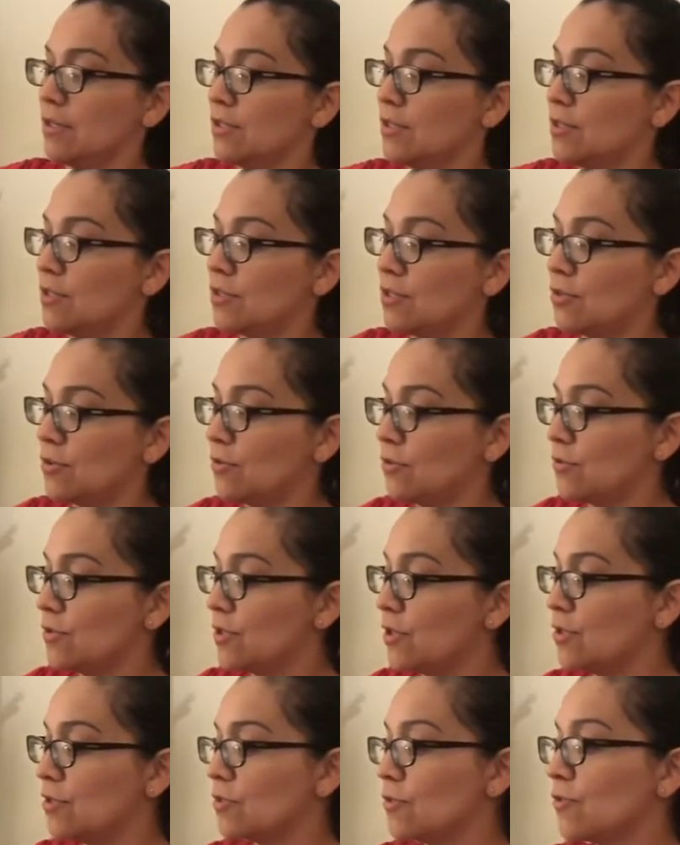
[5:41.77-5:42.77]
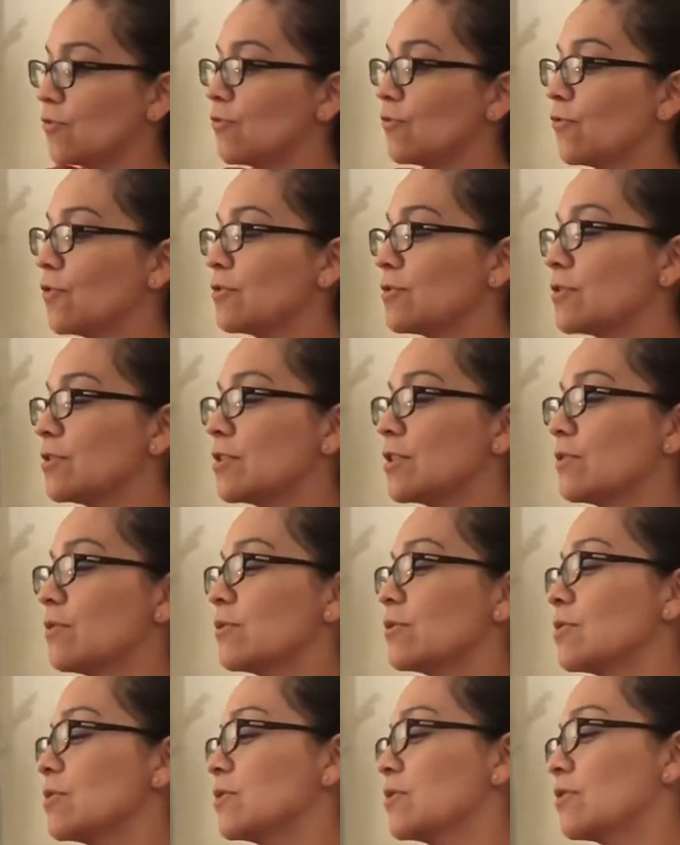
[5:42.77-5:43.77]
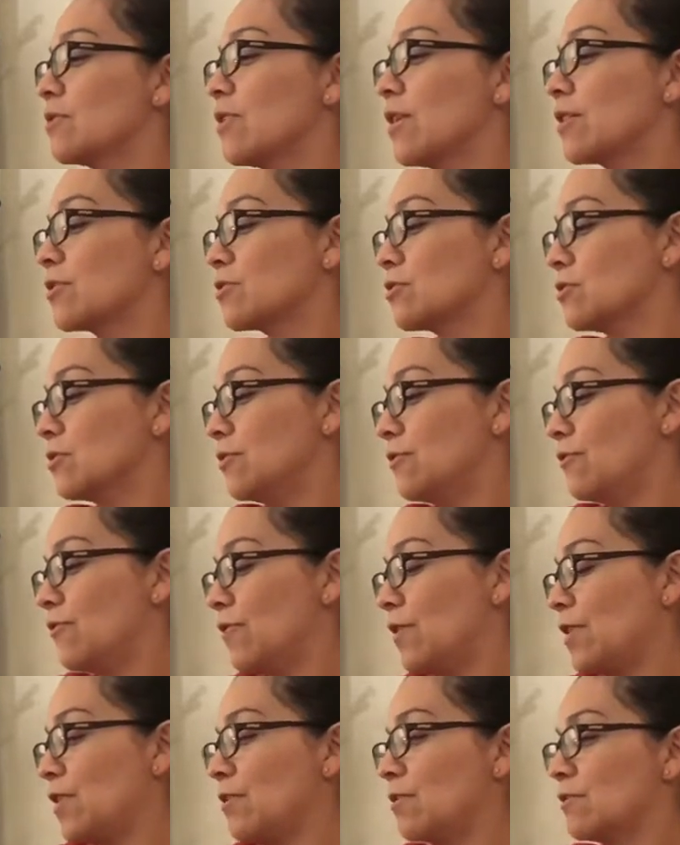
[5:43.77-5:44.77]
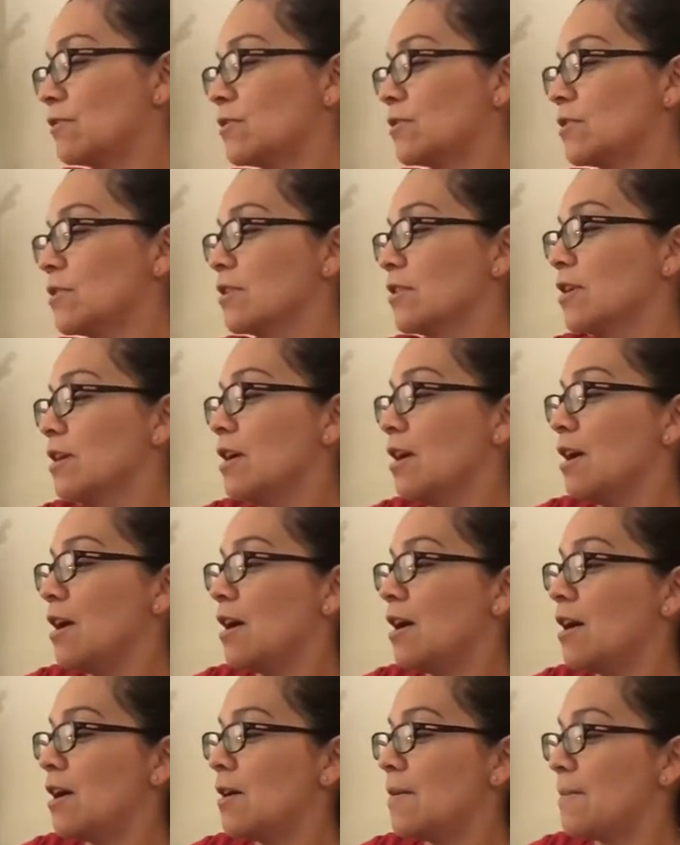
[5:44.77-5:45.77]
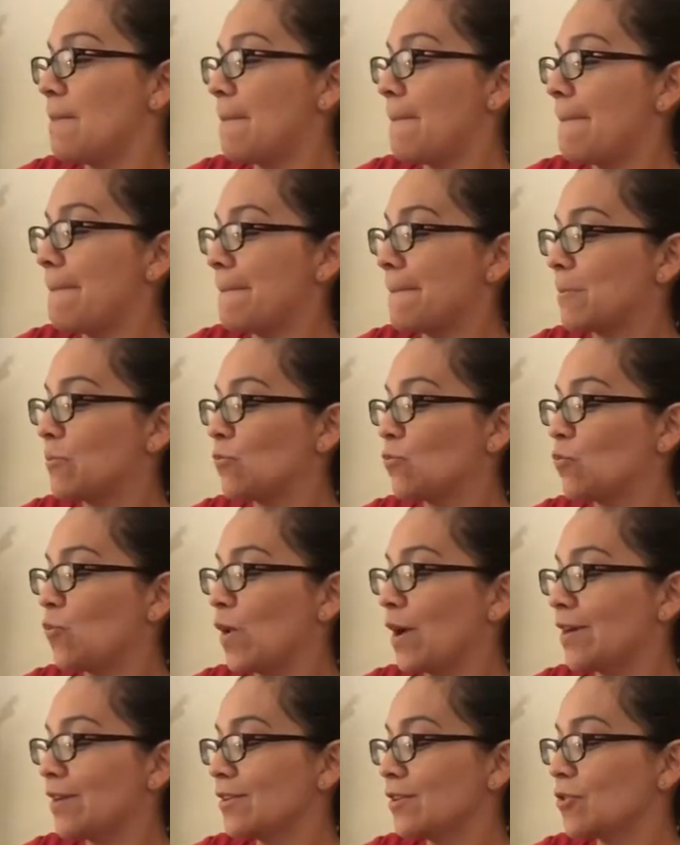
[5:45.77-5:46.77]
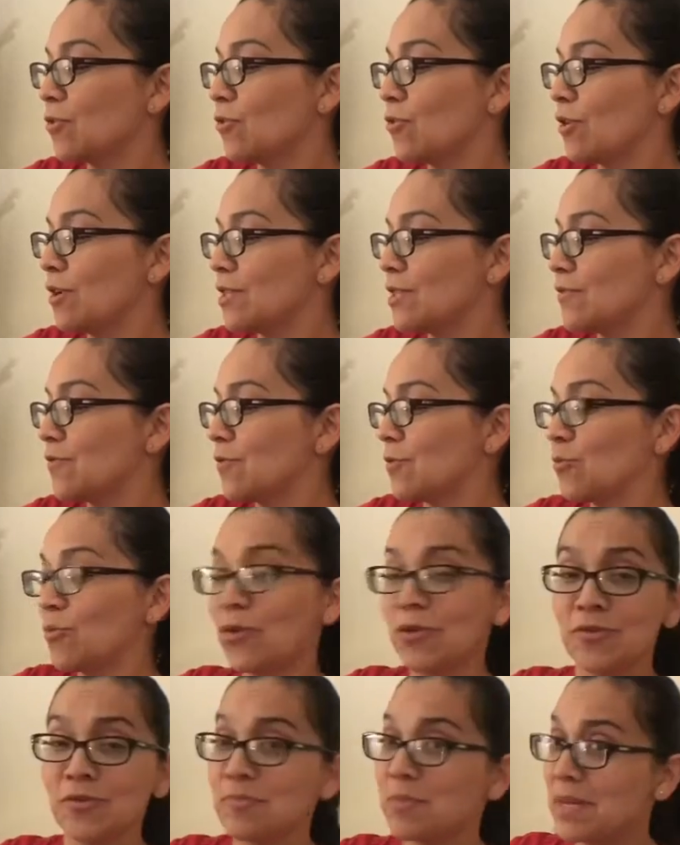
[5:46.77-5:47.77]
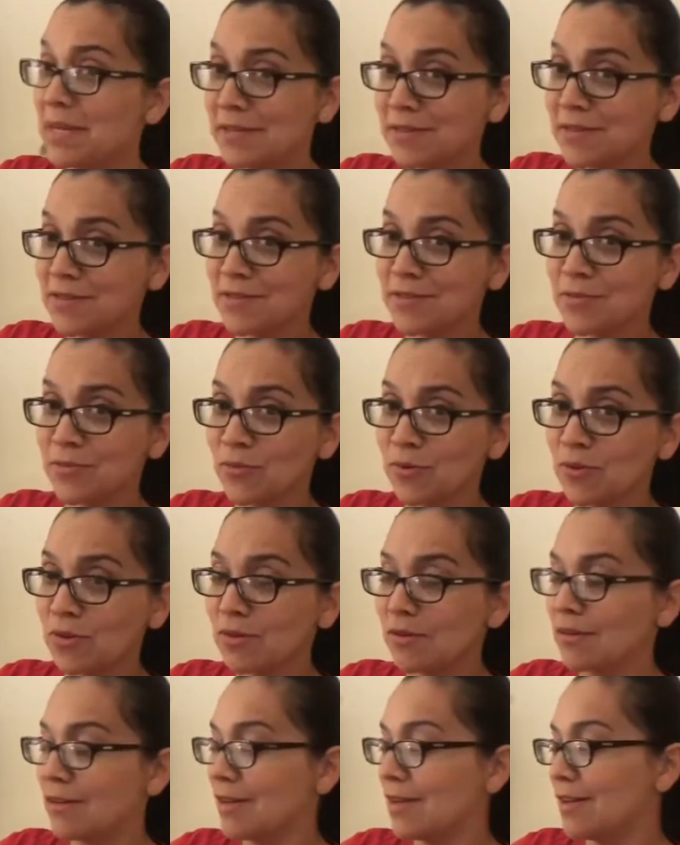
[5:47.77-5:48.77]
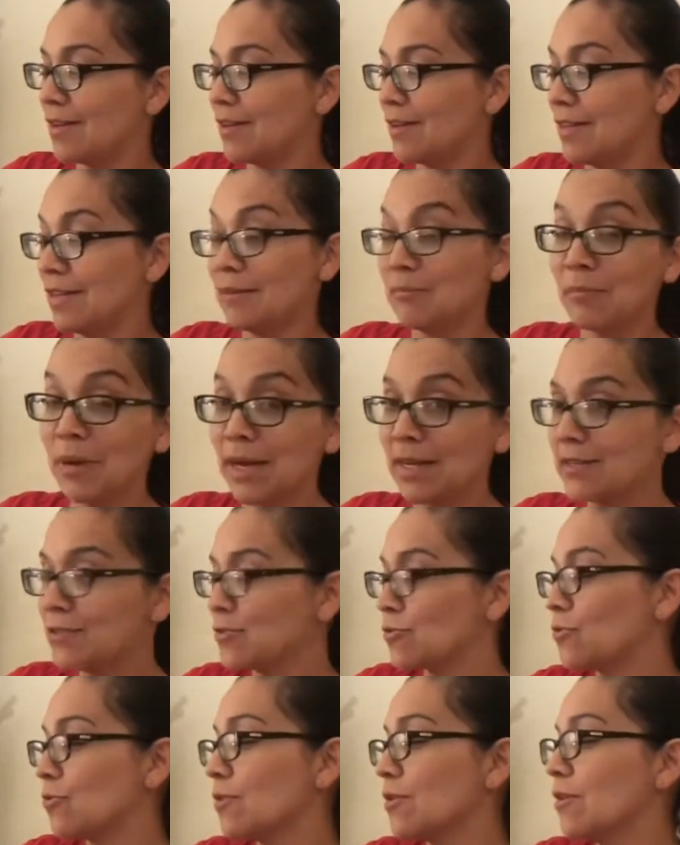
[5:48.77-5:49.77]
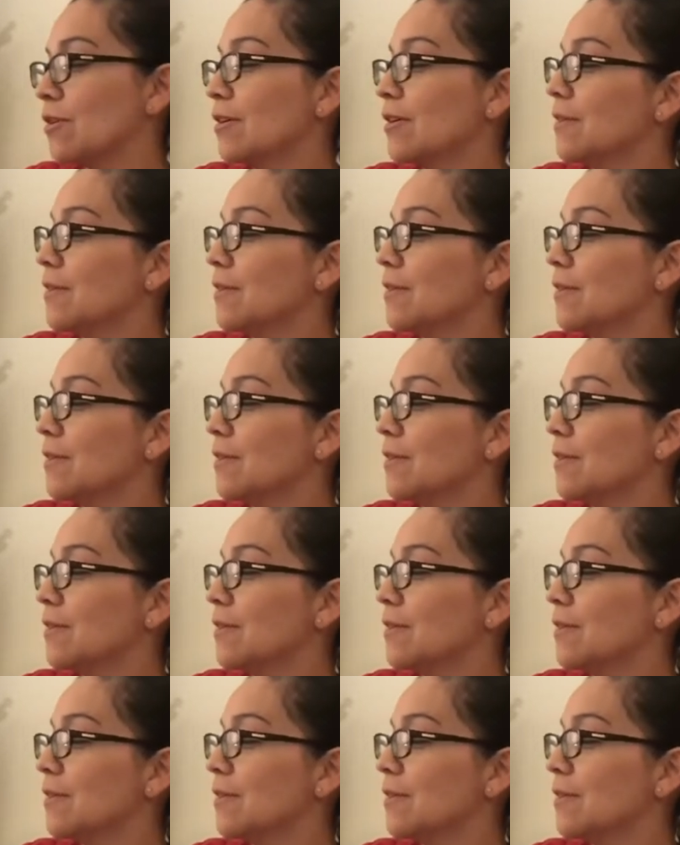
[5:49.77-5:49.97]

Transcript: So these are frozen sandwiches. They're actually found um, right across from where the pizzas were at, at my store.